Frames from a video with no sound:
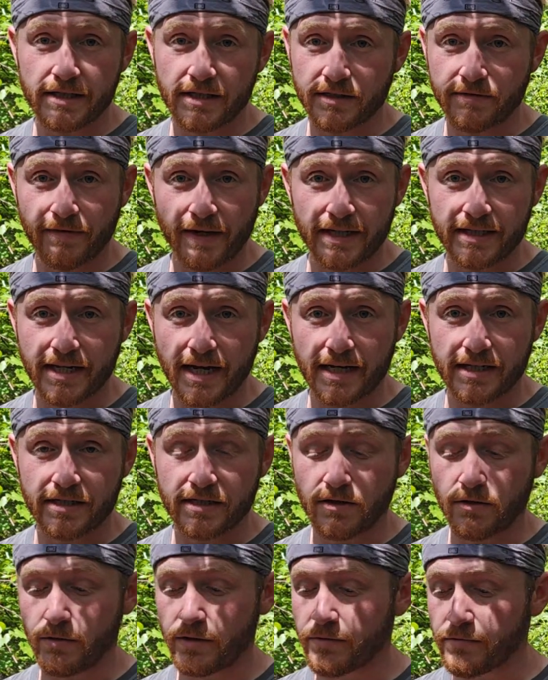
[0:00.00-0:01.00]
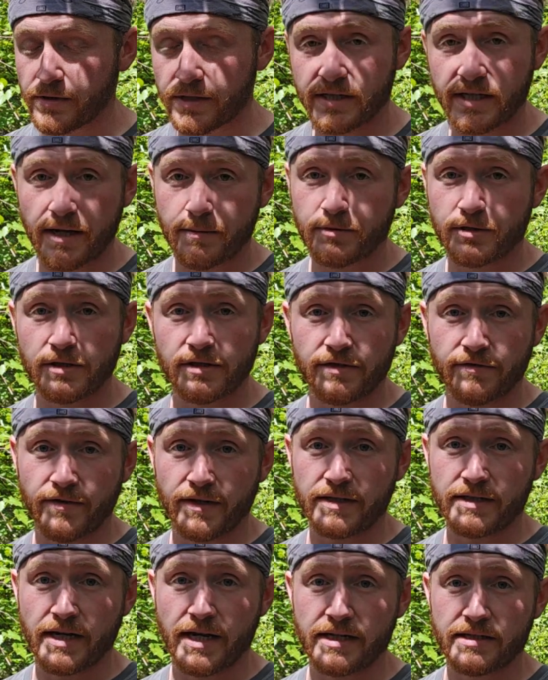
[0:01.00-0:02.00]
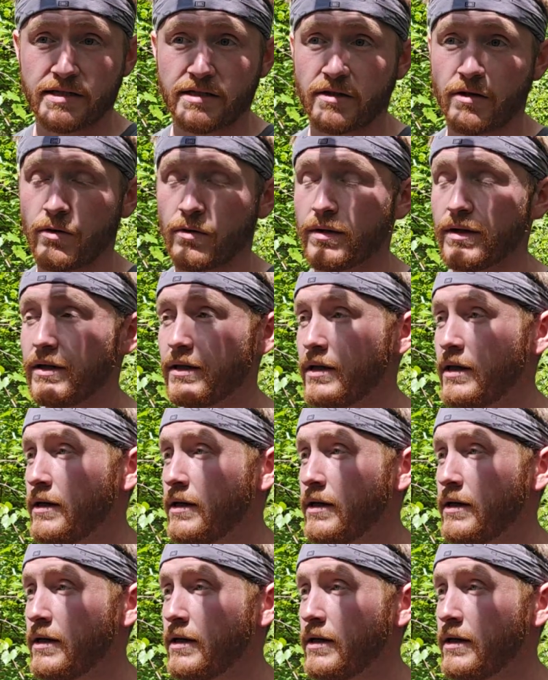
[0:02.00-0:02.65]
is fantastic on it. Reception is fantastic on it.